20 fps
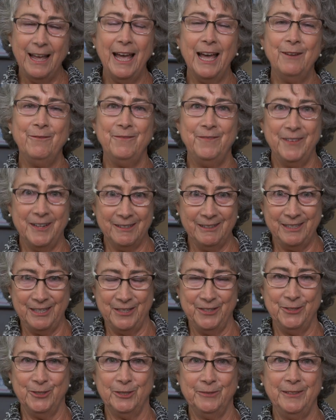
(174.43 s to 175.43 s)
and very
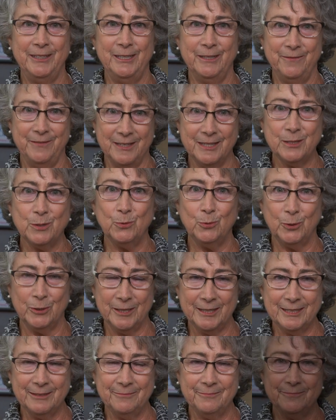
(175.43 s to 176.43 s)
deserving of this
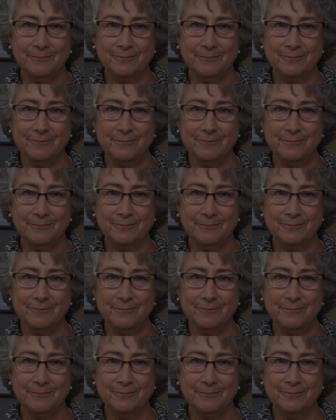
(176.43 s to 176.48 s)
award.